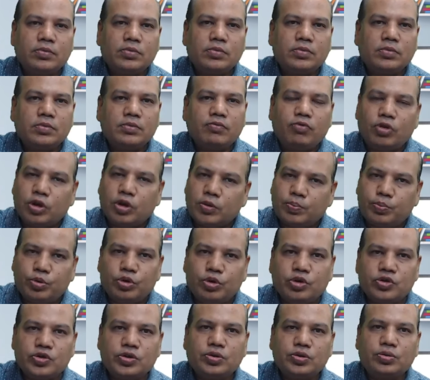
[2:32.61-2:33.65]
For
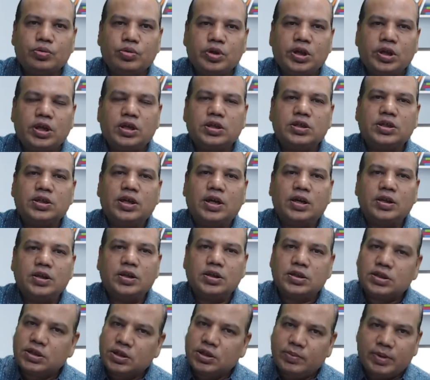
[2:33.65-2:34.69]
books, courier charges,
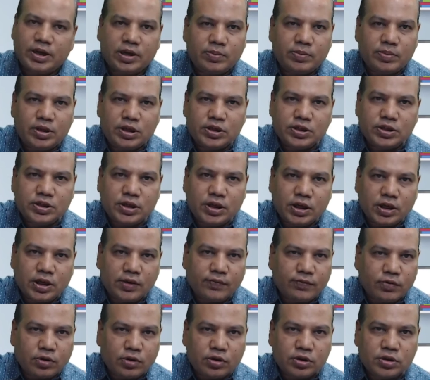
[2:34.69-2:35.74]
some administrative
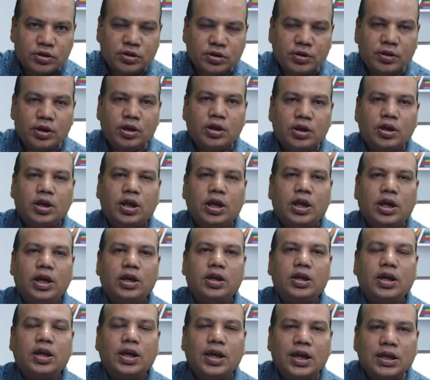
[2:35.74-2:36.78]
cost, and
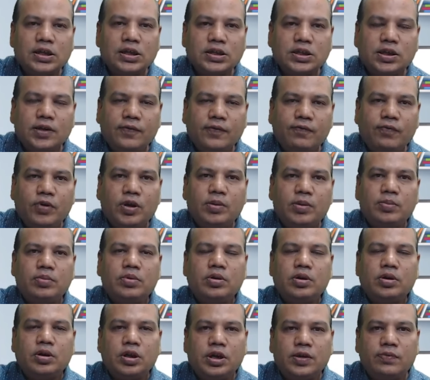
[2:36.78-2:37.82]
SFM
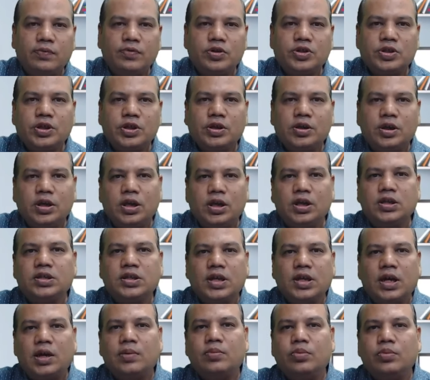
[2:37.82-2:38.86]
revision
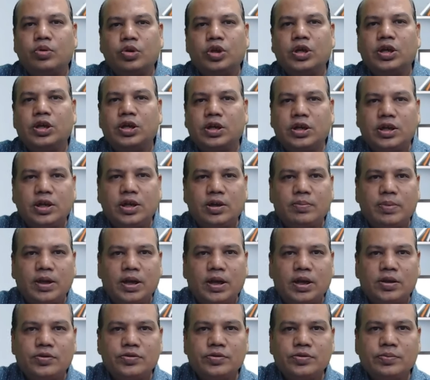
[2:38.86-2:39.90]
exam oriented
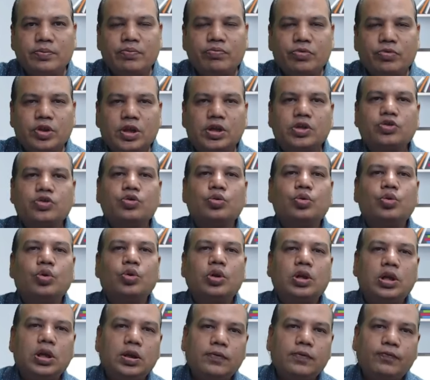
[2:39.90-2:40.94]
batch is
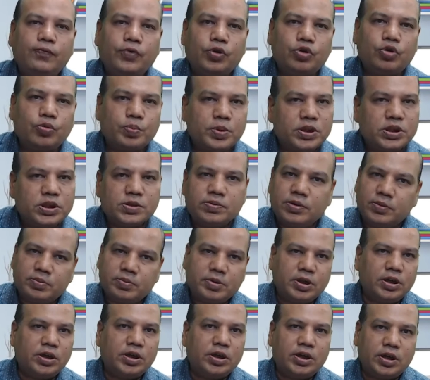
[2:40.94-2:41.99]
only for rupees
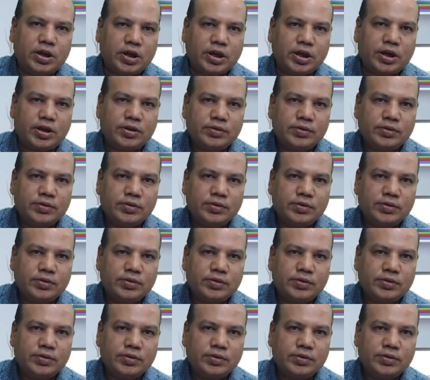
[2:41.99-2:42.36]
1500.